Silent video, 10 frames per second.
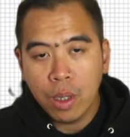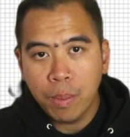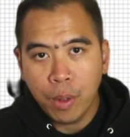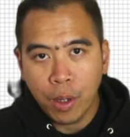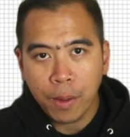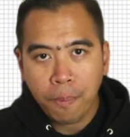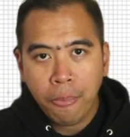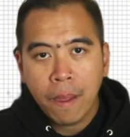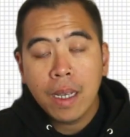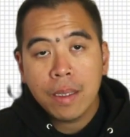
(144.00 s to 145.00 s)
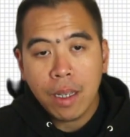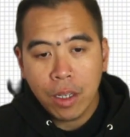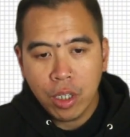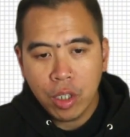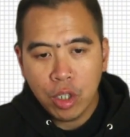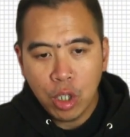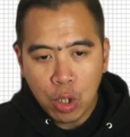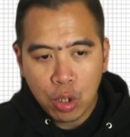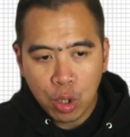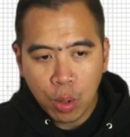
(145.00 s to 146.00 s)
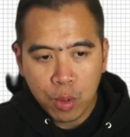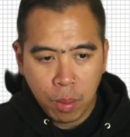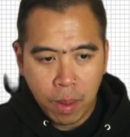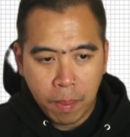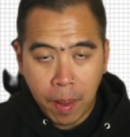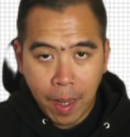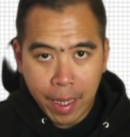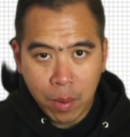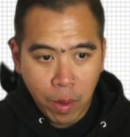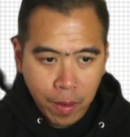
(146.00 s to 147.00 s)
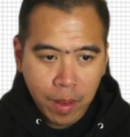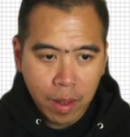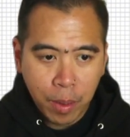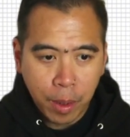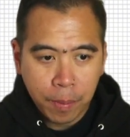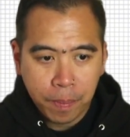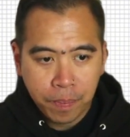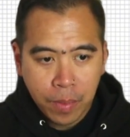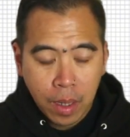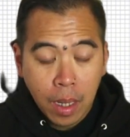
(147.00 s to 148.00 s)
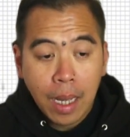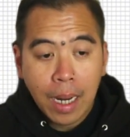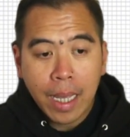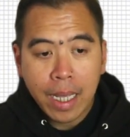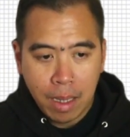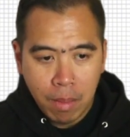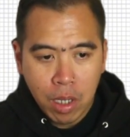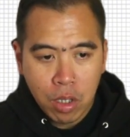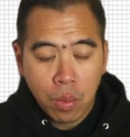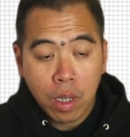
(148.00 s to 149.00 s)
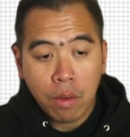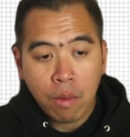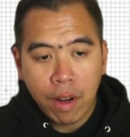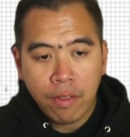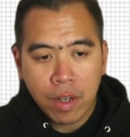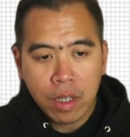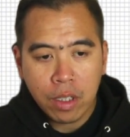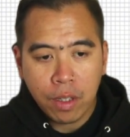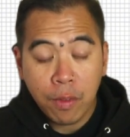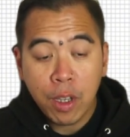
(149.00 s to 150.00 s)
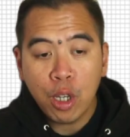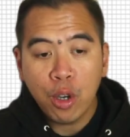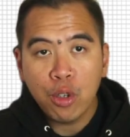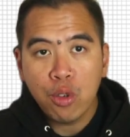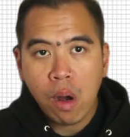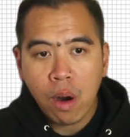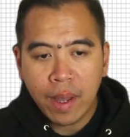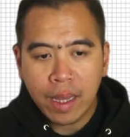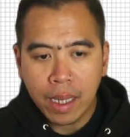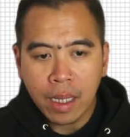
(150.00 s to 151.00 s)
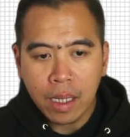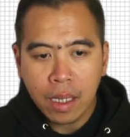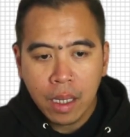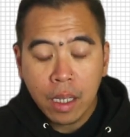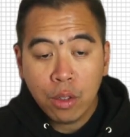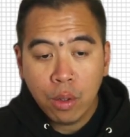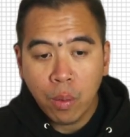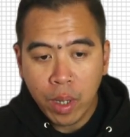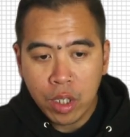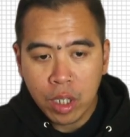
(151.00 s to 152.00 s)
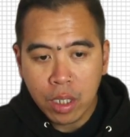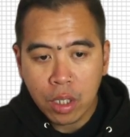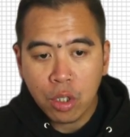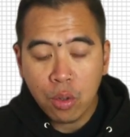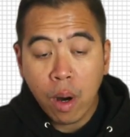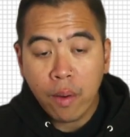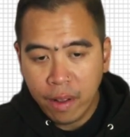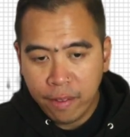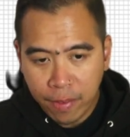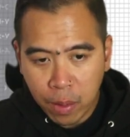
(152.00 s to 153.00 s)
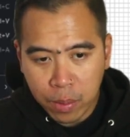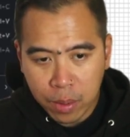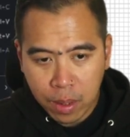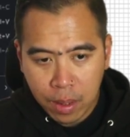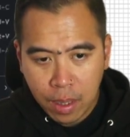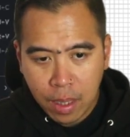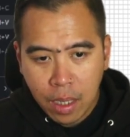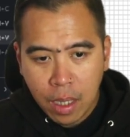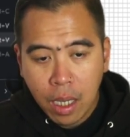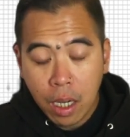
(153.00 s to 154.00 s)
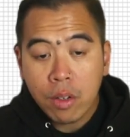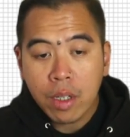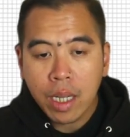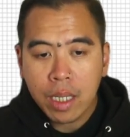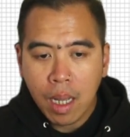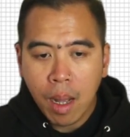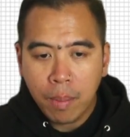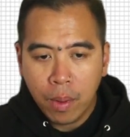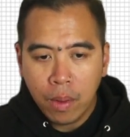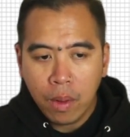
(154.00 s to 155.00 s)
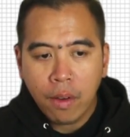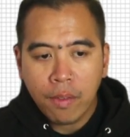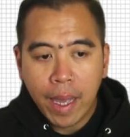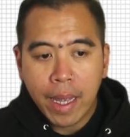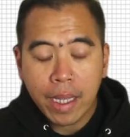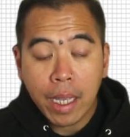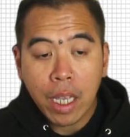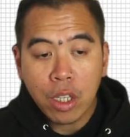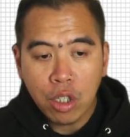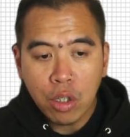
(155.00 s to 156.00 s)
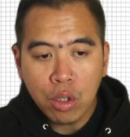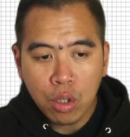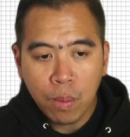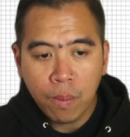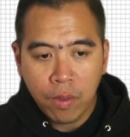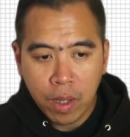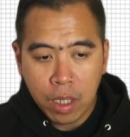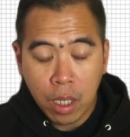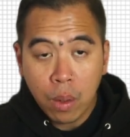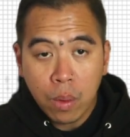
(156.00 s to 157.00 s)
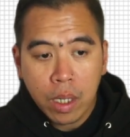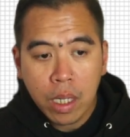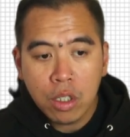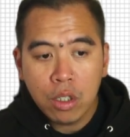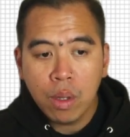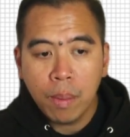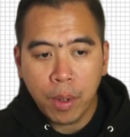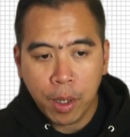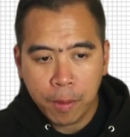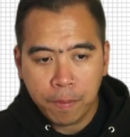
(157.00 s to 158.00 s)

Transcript: book, such as YouTube to be played within the book. Like image, we can reference the video URL link to the widget URL field. Here's an example of adding a YouTube video into the book.